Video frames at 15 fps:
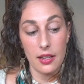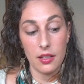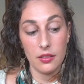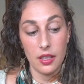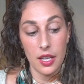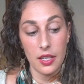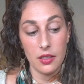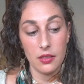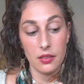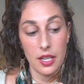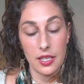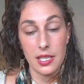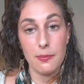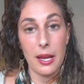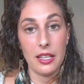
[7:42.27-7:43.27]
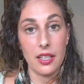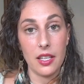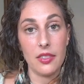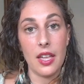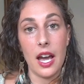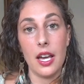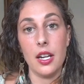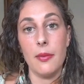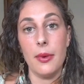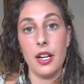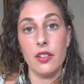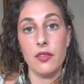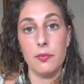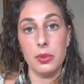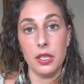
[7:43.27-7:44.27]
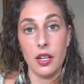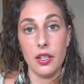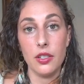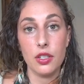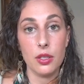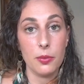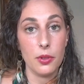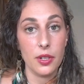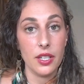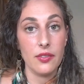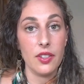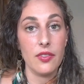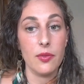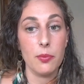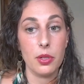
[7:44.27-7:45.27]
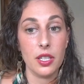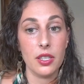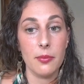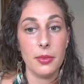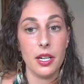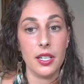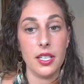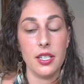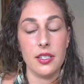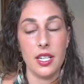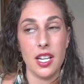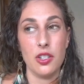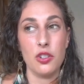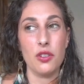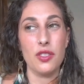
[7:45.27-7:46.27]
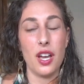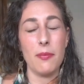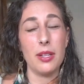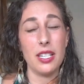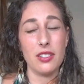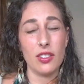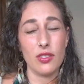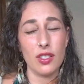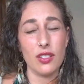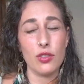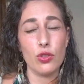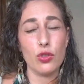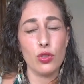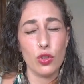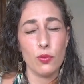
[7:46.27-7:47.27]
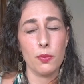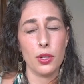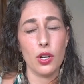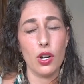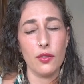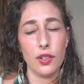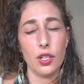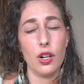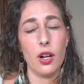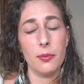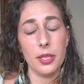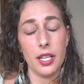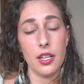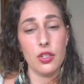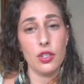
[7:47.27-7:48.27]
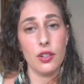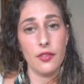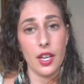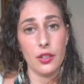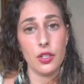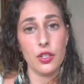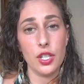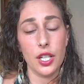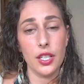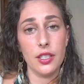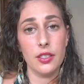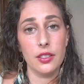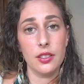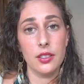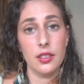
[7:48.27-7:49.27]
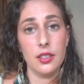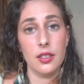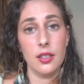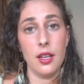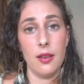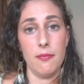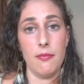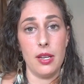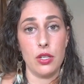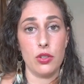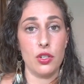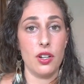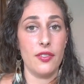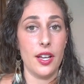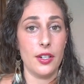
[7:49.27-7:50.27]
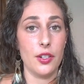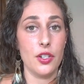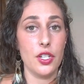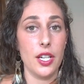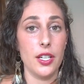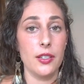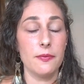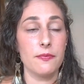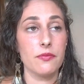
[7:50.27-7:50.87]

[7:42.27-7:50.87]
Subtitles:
like expelling that amount of blood to the point of even putting the body in danger, that means there's a super overcomplication of energy and mixture of energy.